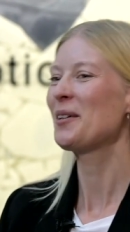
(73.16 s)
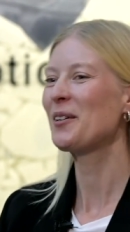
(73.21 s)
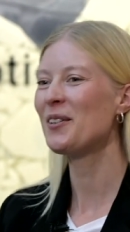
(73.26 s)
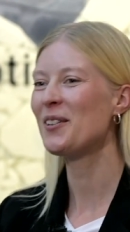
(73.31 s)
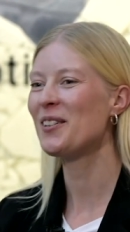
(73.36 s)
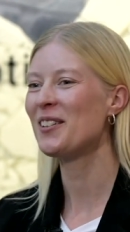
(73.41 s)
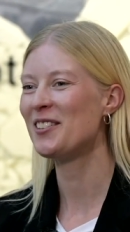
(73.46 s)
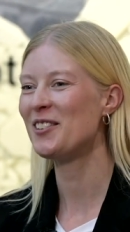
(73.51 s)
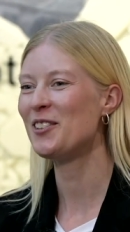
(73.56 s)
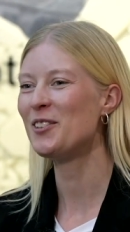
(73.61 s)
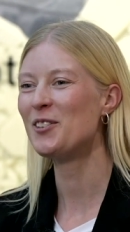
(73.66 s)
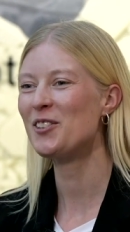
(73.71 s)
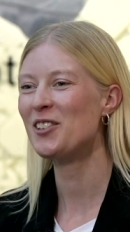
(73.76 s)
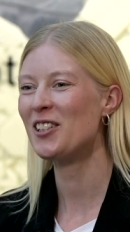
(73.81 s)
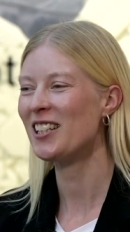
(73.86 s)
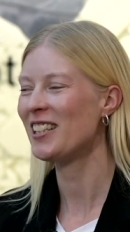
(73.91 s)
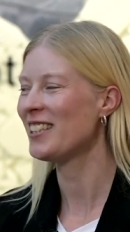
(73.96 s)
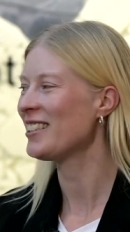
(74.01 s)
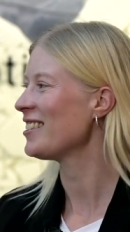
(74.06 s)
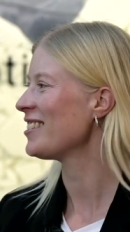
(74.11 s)
because
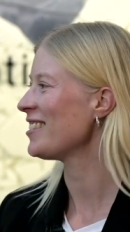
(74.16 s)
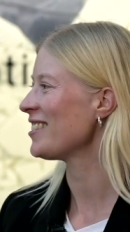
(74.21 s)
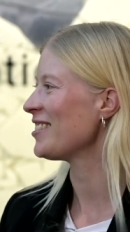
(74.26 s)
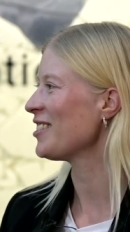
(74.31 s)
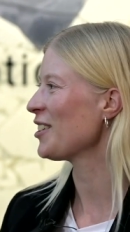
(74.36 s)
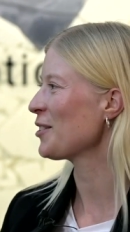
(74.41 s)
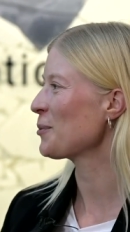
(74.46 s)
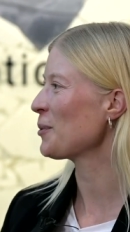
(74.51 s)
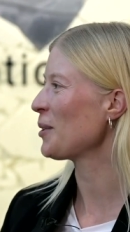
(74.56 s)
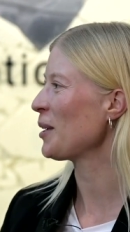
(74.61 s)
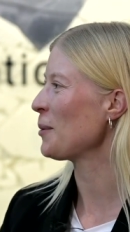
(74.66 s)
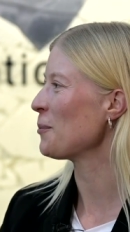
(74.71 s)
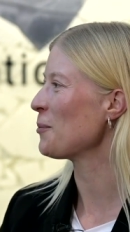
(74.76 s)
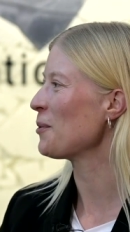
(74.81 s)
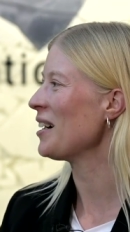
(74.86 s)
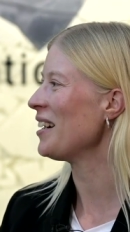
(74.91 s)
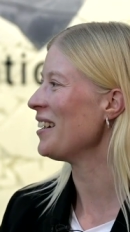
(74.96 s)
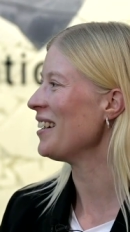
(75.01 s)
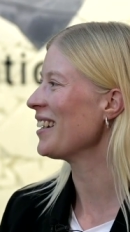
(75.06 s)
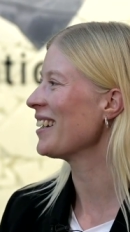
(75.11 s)
usually this is not what I'm
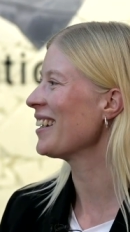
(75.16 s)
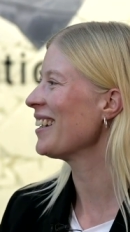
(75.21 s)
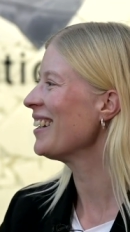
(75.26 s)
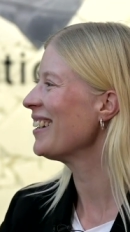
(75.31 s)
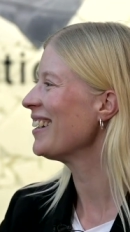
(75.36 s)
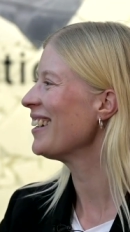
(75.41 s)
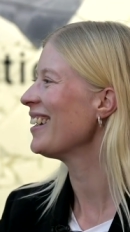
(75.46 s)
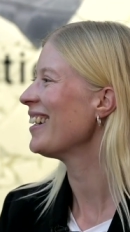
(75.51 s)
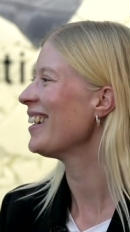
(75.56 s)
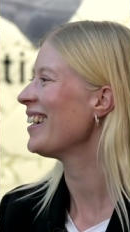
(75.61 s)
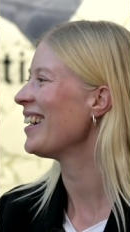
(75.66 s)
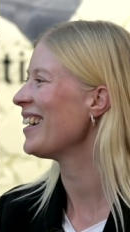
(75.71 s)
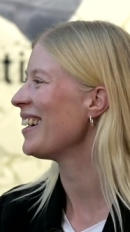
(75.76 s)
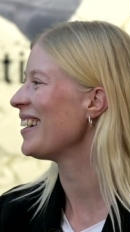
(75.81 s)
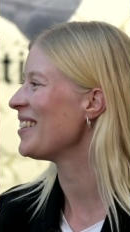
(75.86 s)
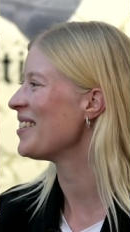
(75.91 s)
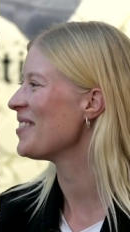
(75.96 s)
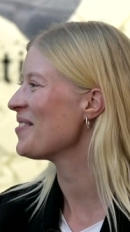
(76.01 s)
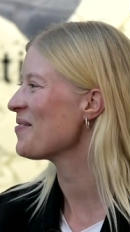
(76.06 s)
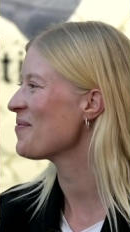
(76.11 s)
wearing. Um,
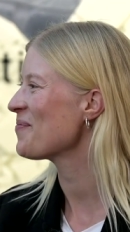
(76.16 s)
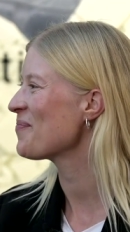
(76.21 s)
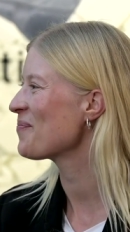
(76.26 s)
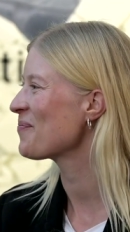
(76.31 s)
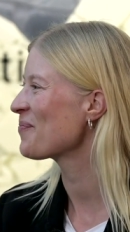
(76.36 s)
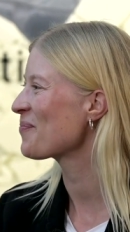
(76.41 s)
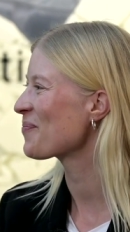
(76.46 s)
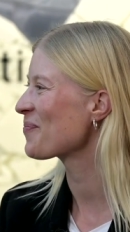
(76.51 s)
well, you um, can